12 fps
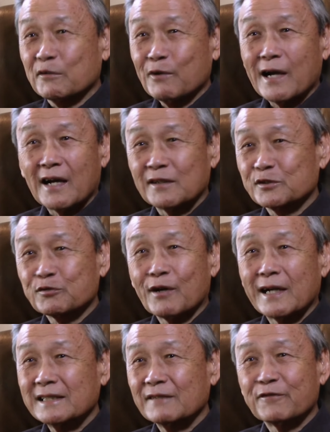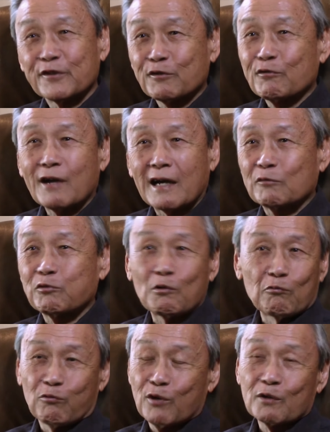around trying to figure out
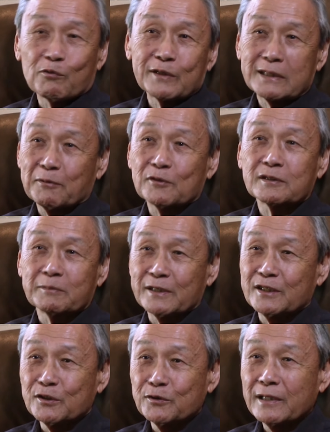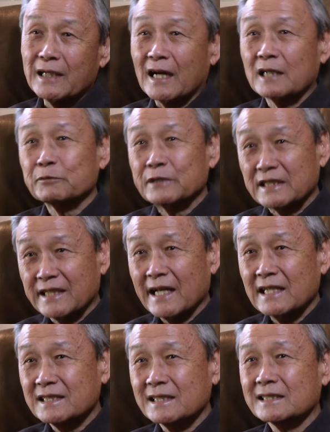what are we supposed to be doing, how do we
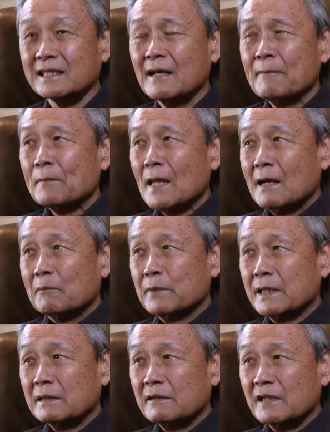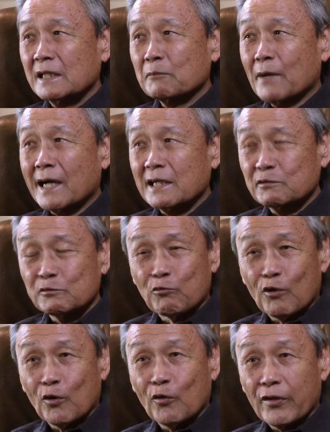engage this. But in my
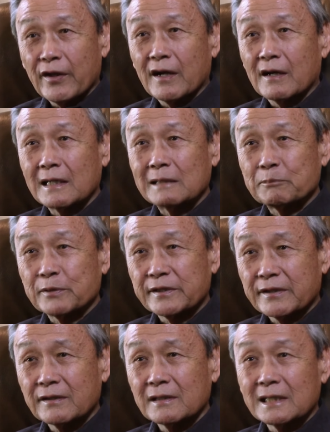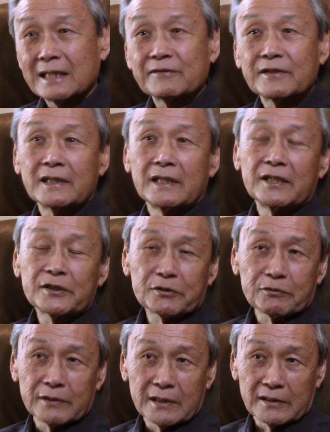role there, and particularly given the
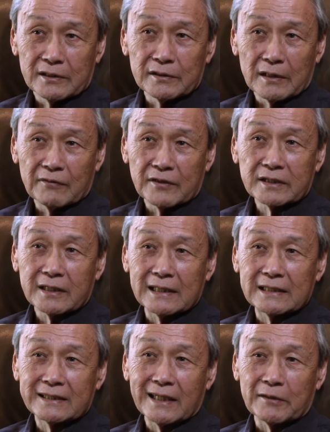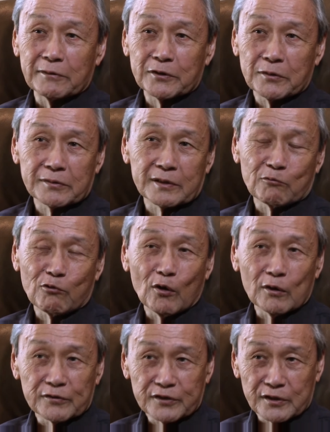history of the Study Center in terms of the
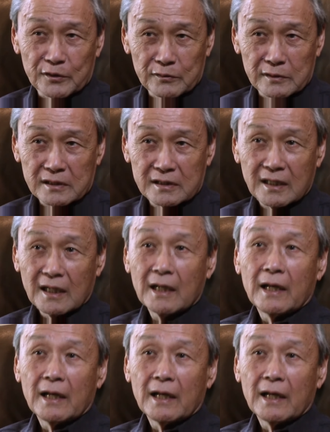role of students